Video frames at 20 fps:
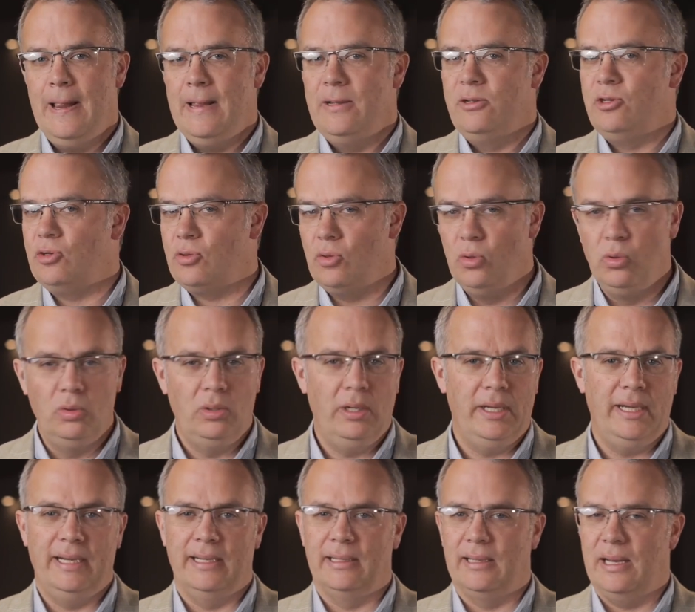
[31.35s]

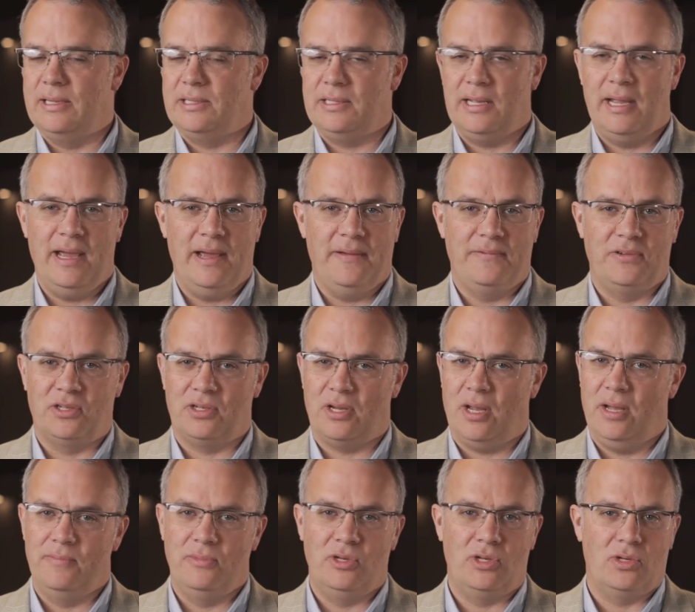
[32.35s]
schooling, unless they have
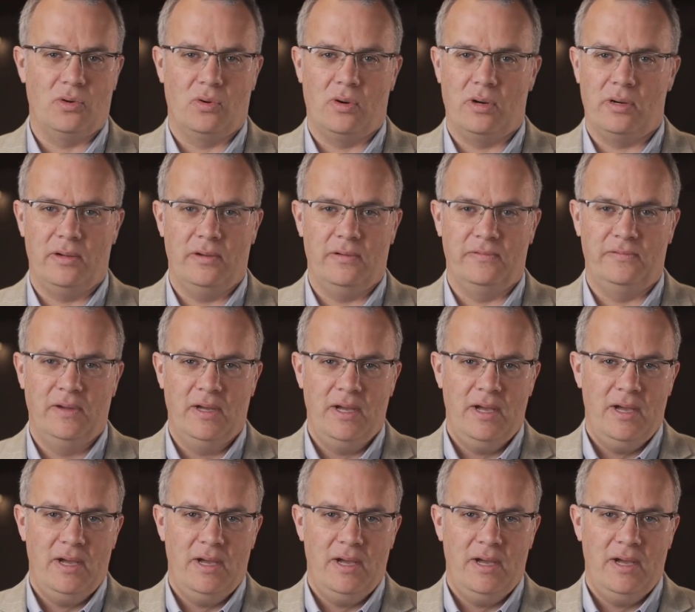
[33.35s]
some sort of,